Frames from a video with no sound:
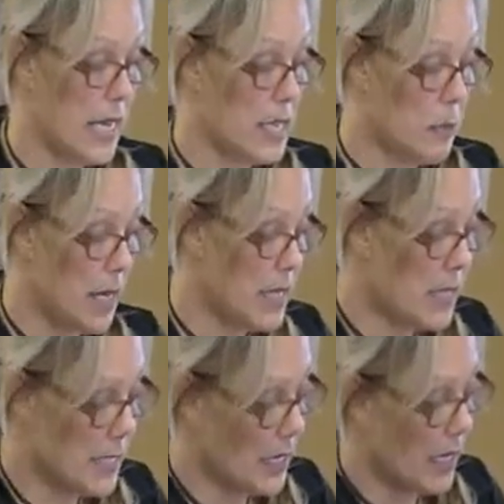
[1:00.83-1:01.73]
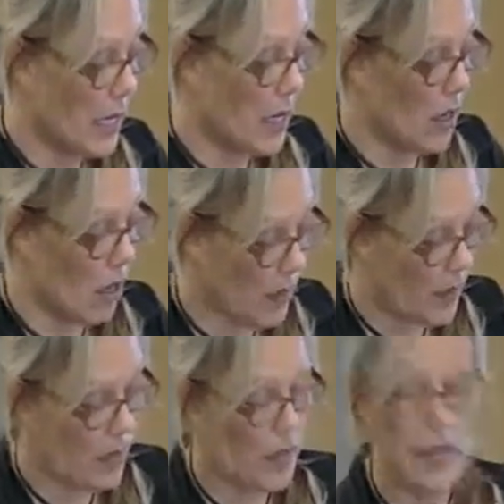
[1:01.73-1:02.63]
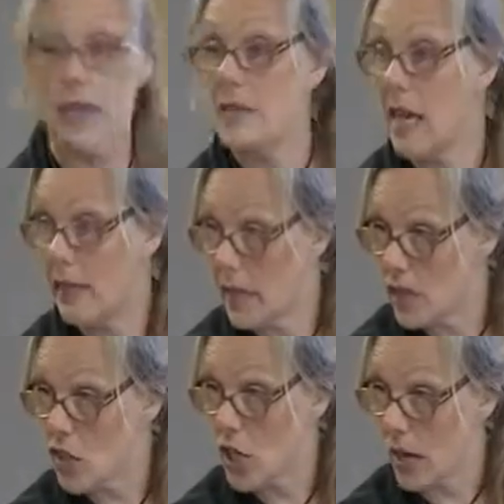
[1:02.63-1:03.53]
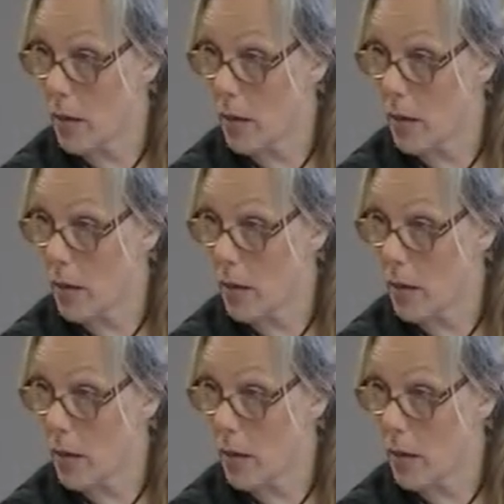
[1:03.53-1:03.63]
is basically all the things and then a check